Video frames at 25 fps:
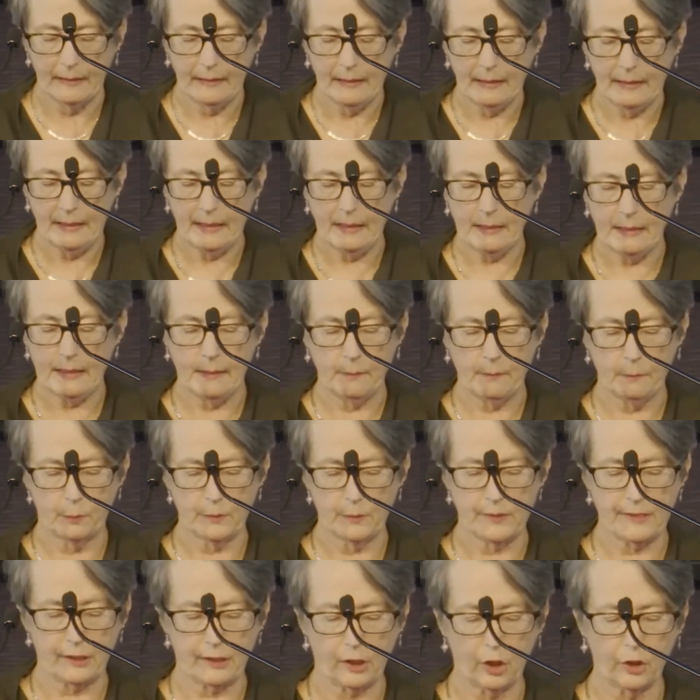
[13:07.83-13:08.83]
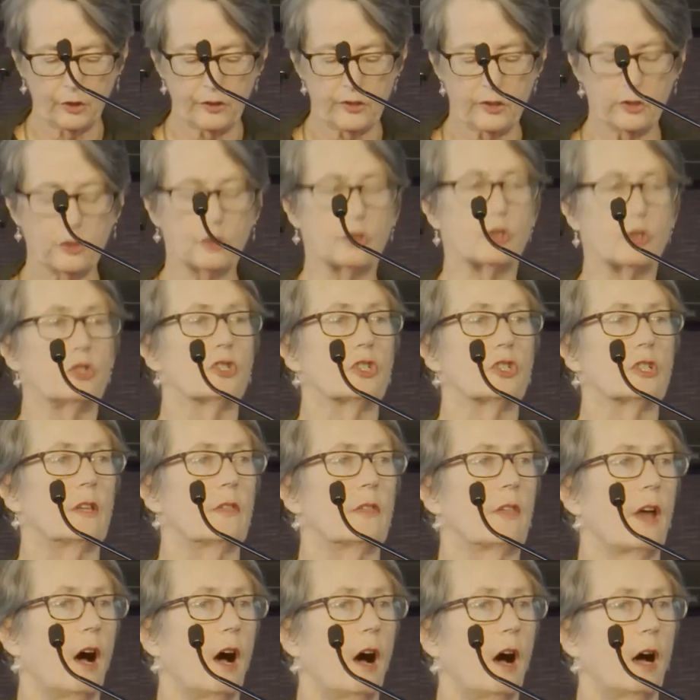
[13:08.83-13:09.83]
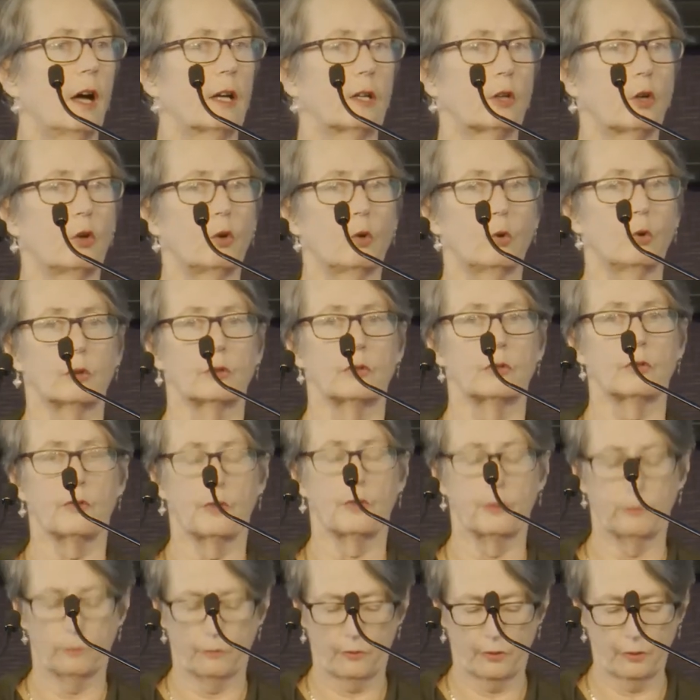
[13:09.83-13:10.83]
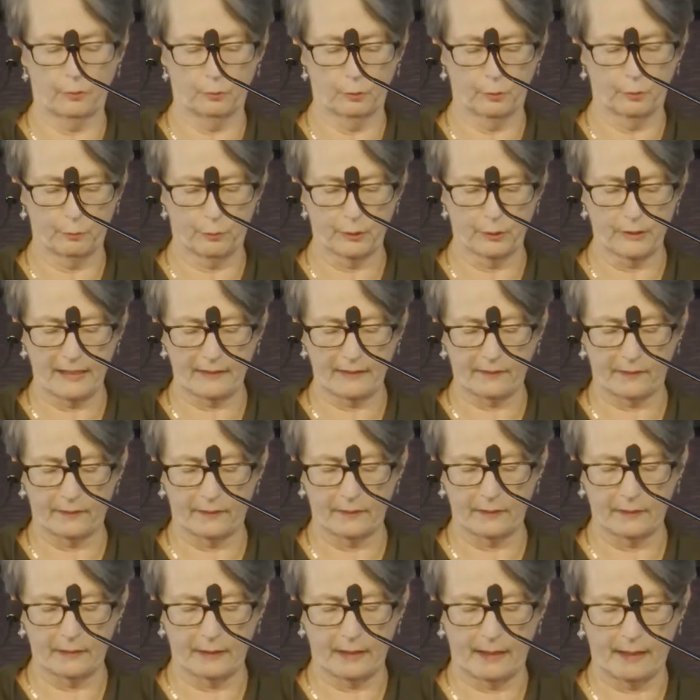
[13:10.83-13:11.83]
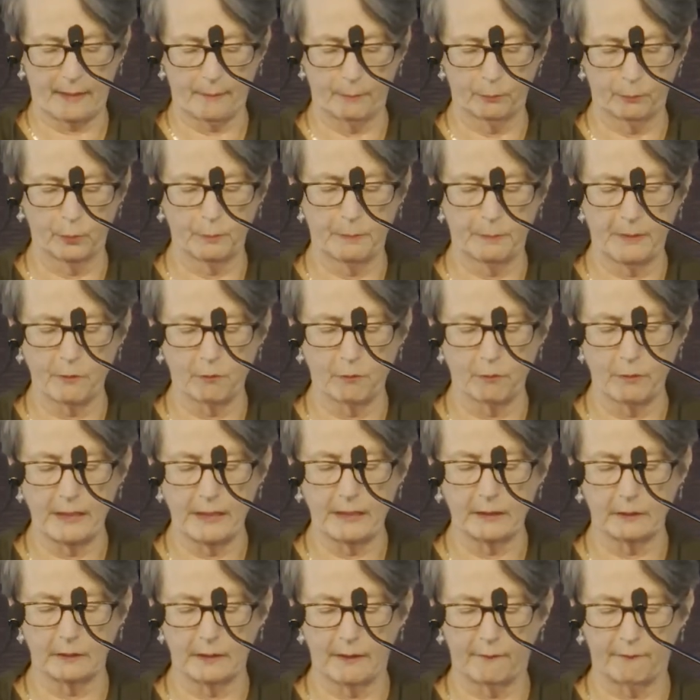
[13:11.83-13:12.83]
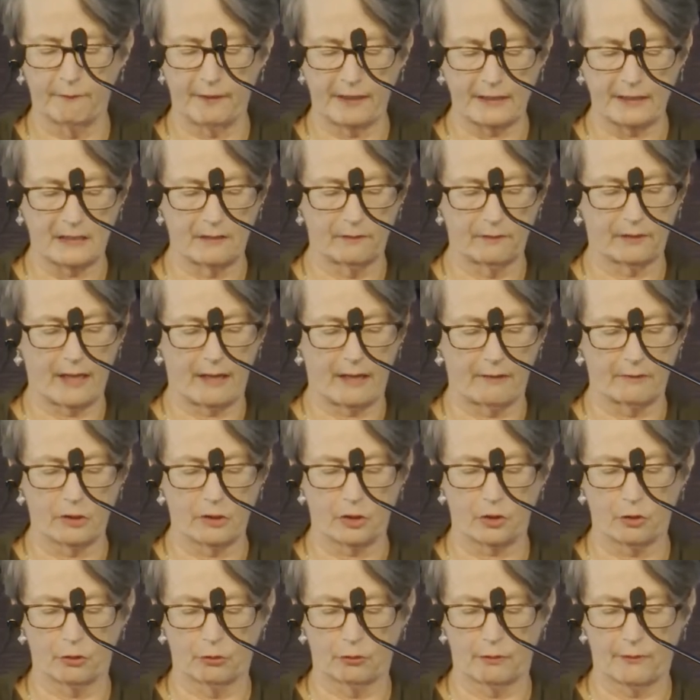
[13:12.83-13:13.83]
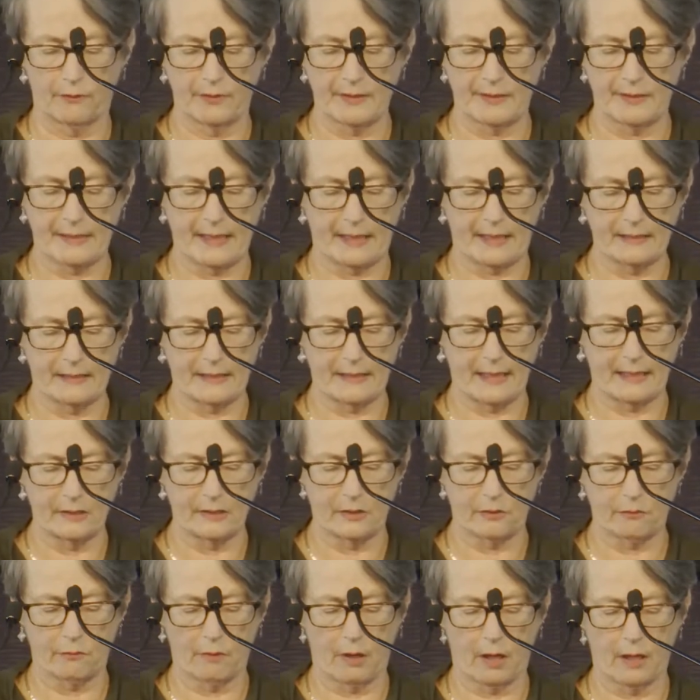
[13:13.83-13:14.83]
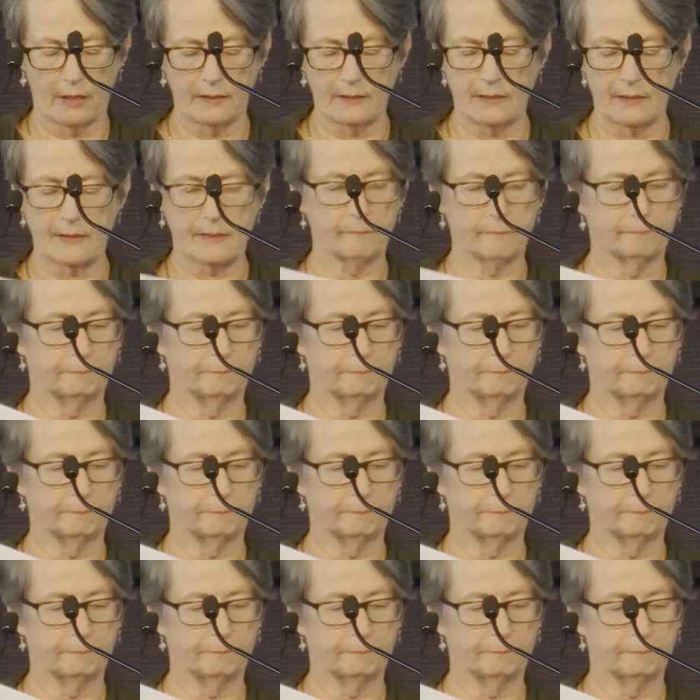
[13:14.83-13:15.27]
It was the Constitution and the High Court that would protect would be the real effective guarantor of the state's rights.